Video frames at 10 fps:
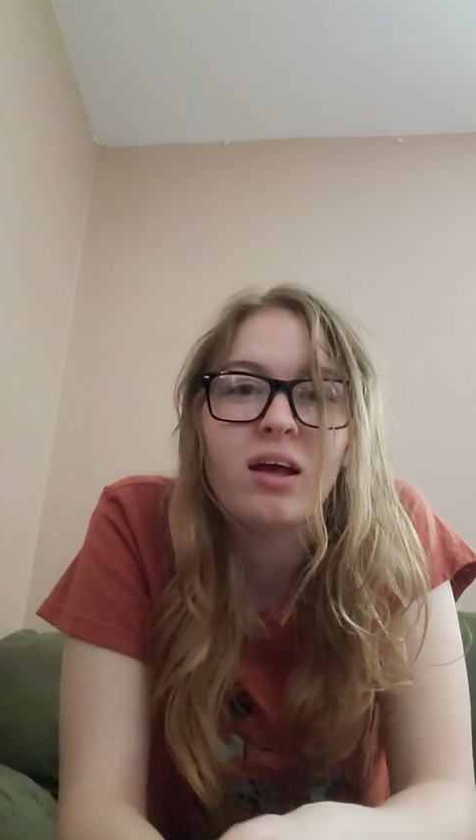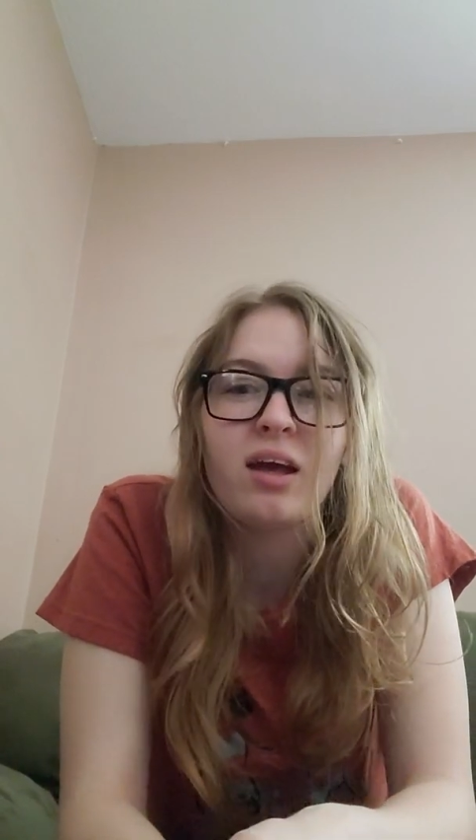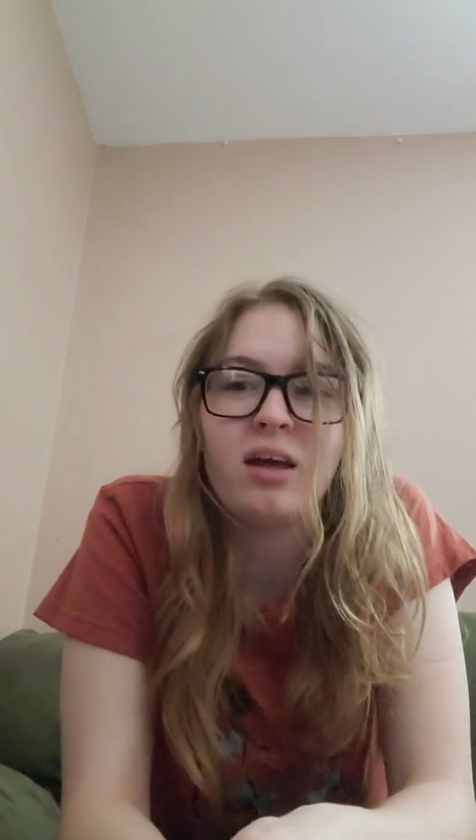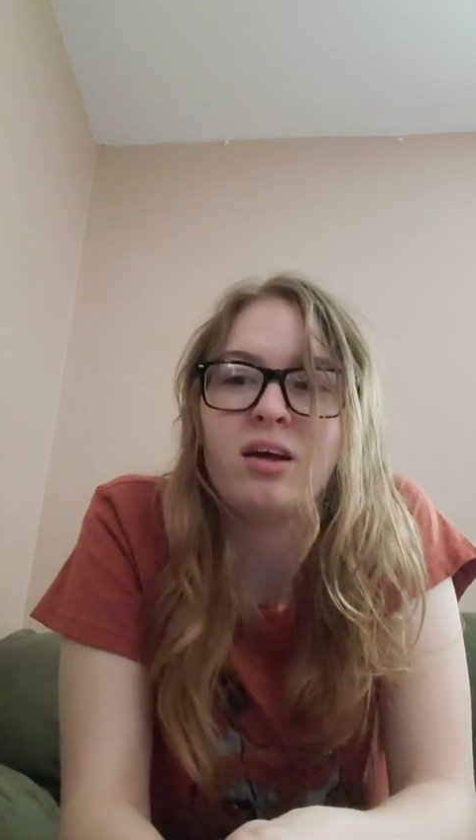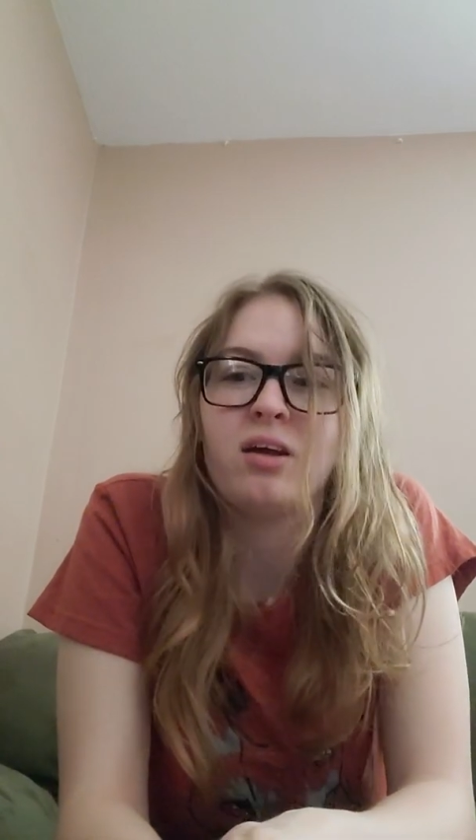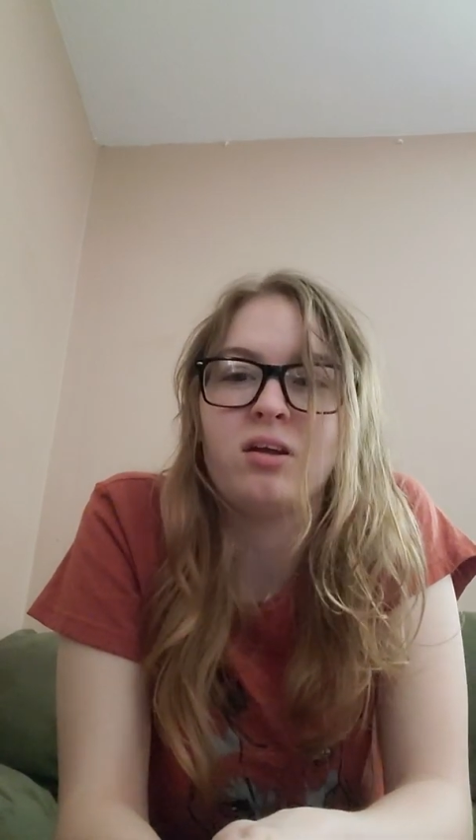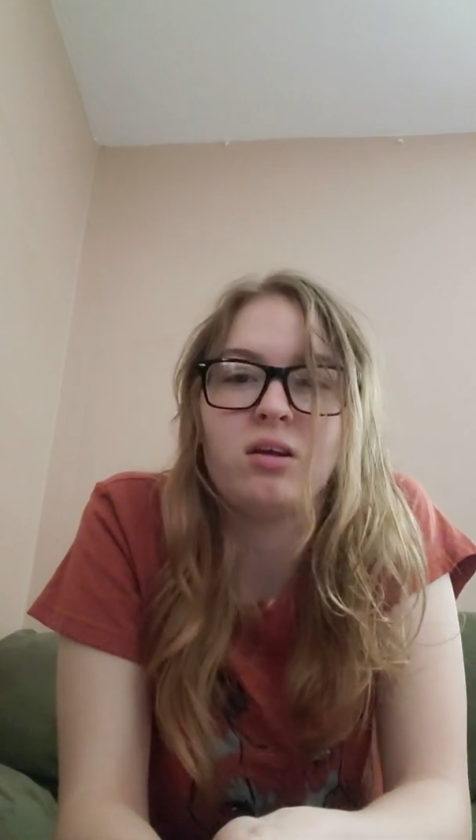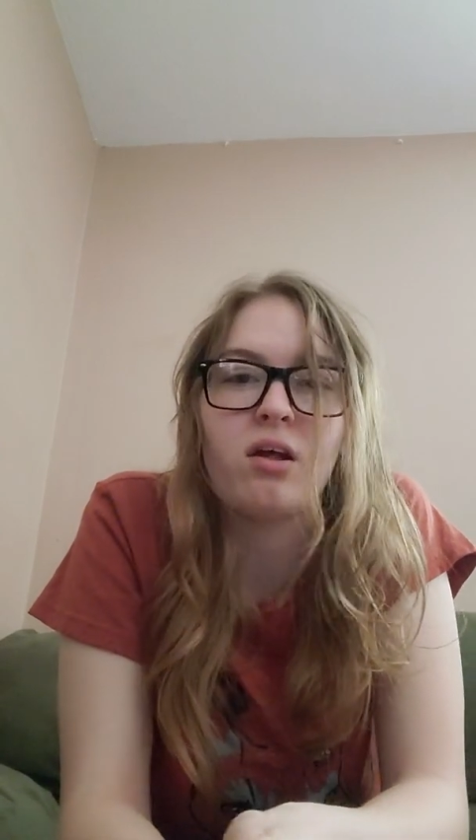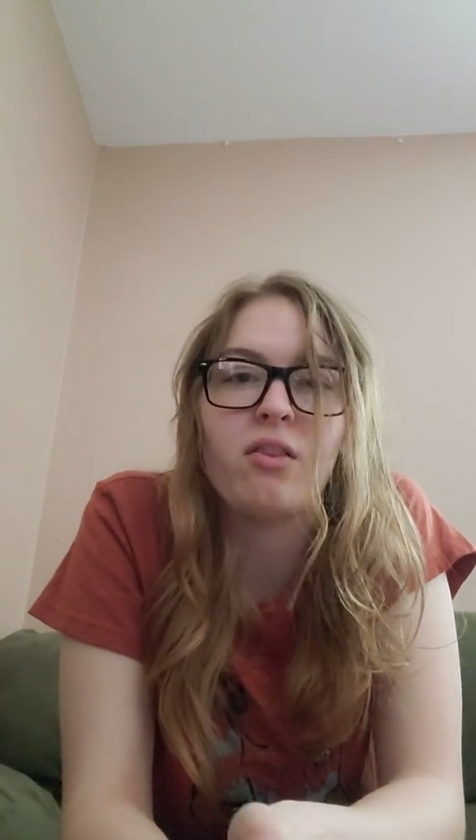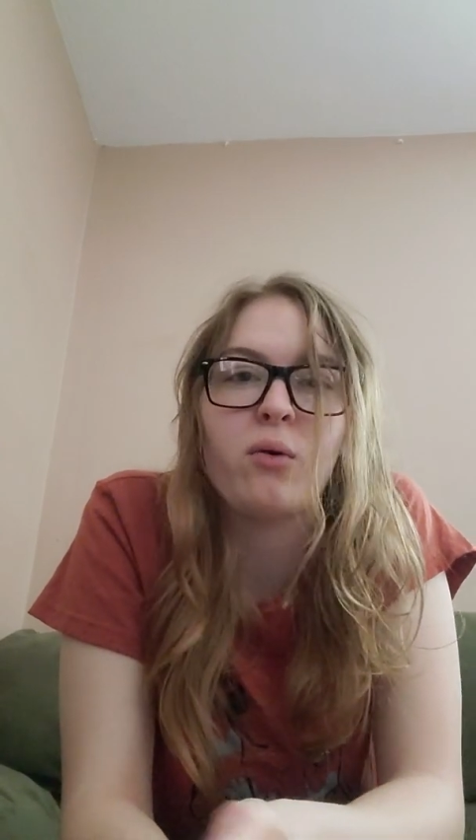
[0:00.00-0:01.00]

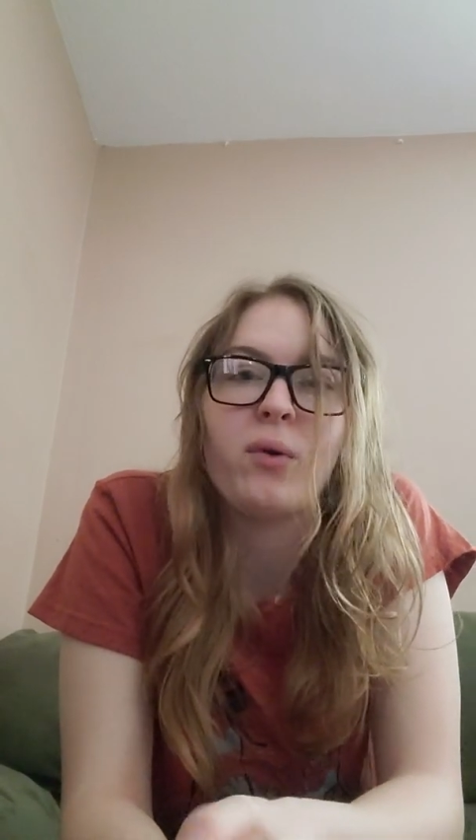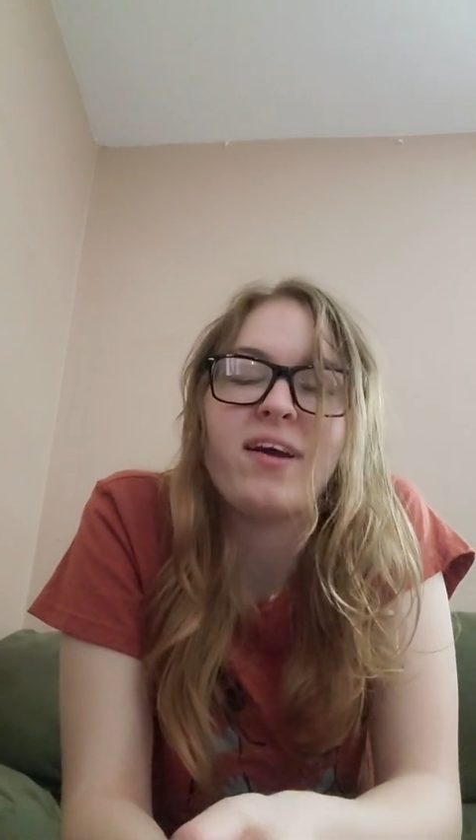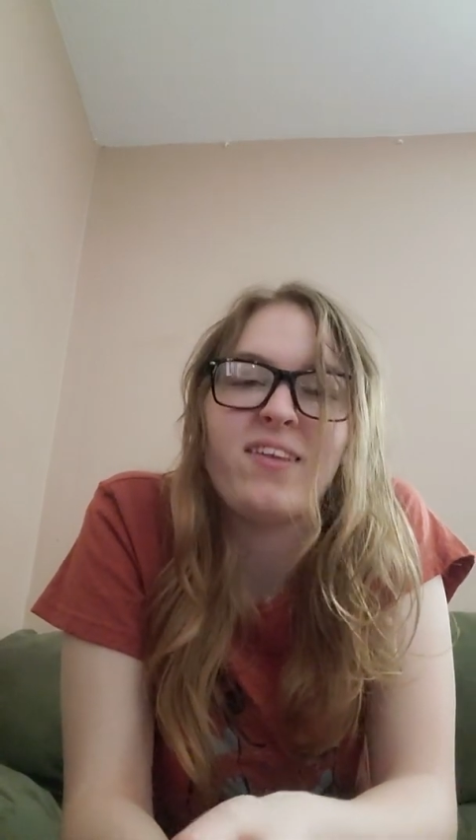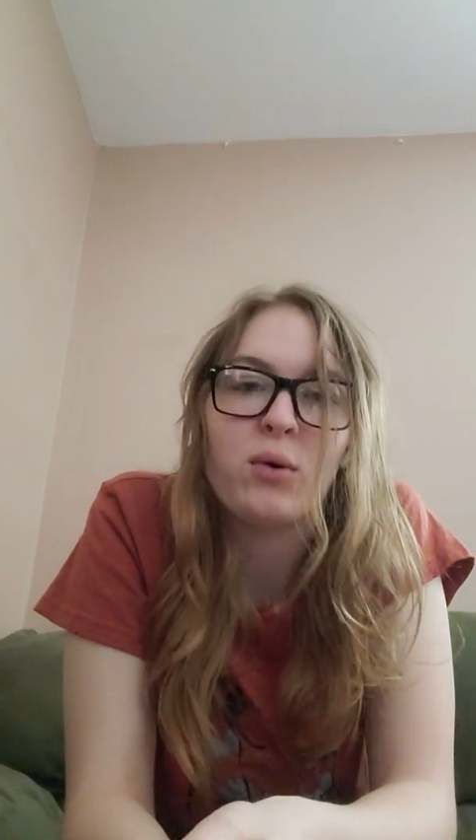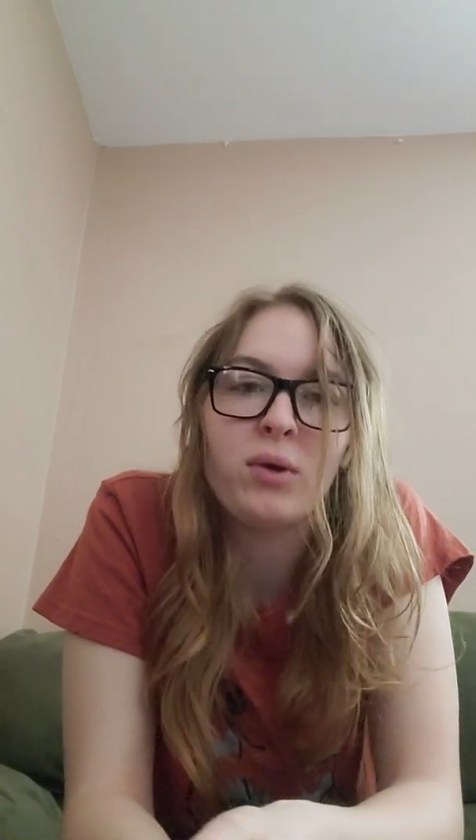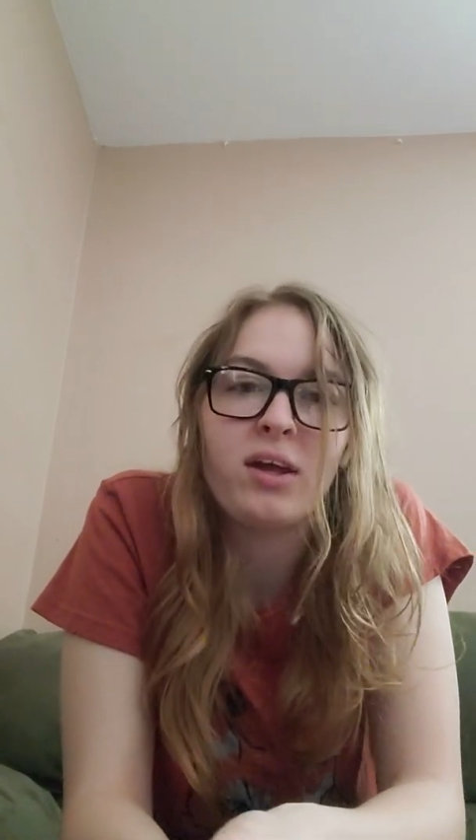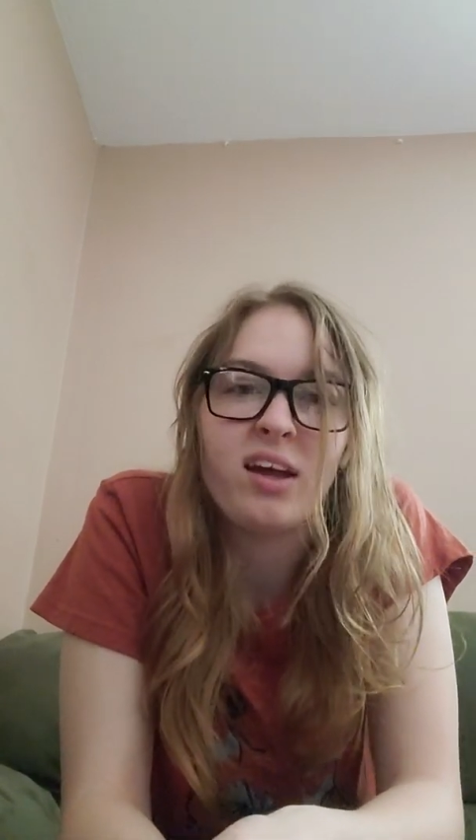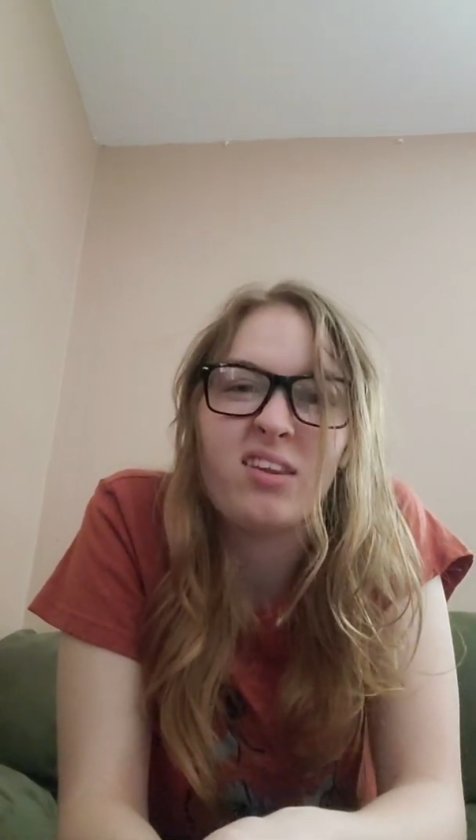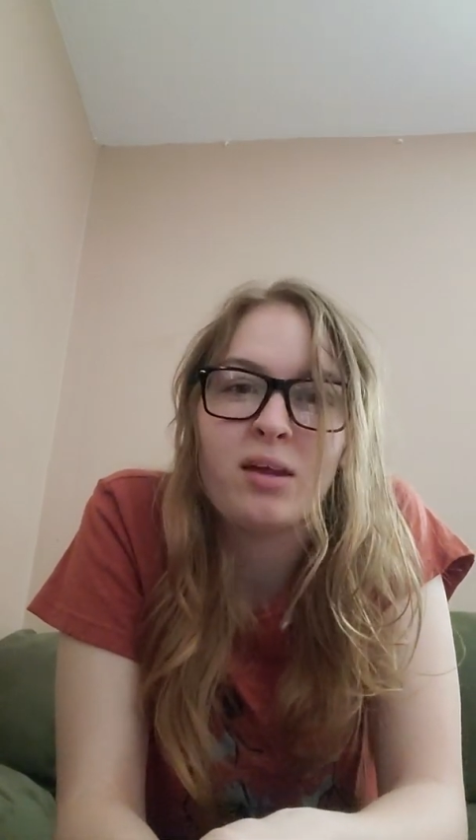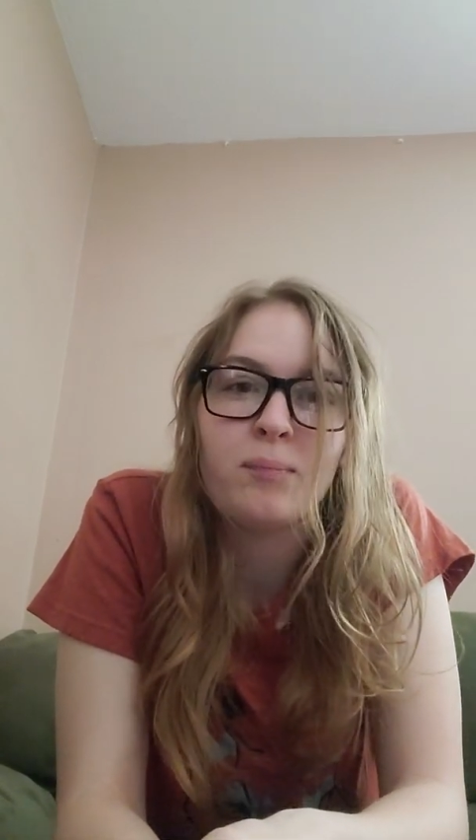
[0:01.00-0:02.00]
And the way that we
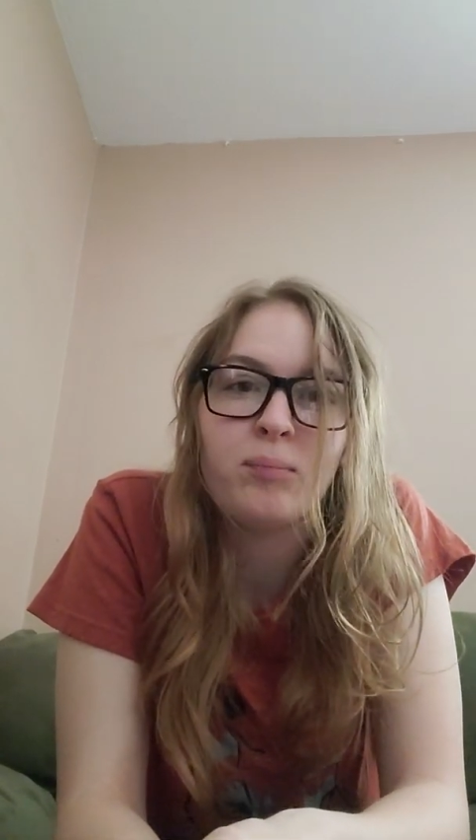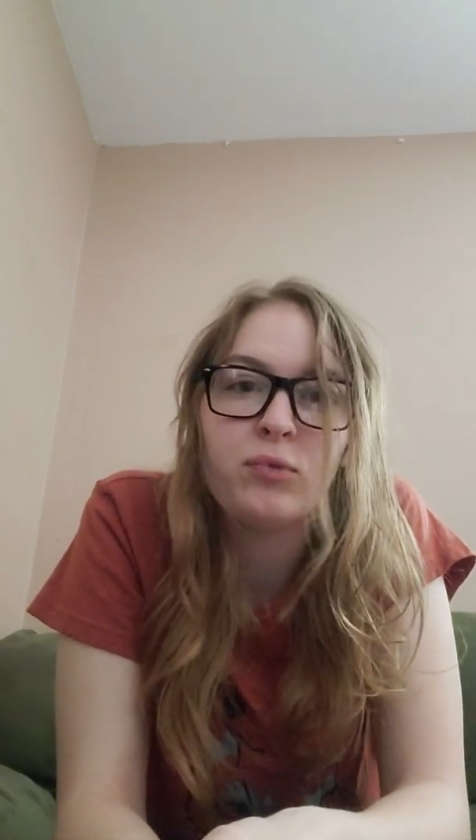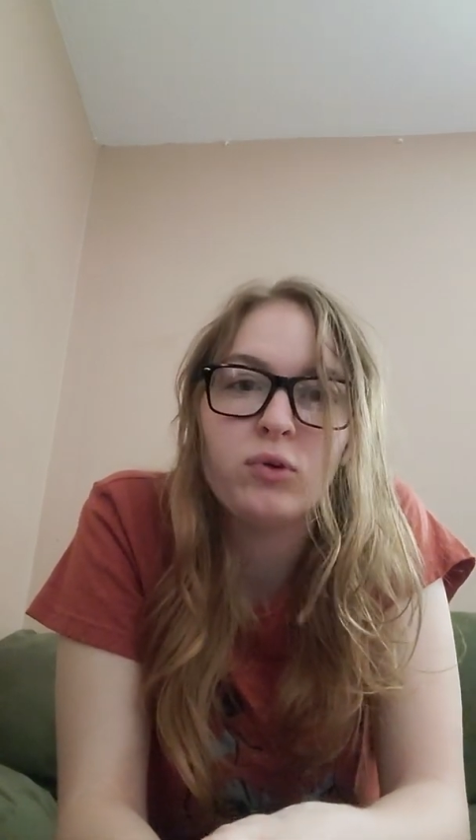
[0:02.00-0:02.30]
get them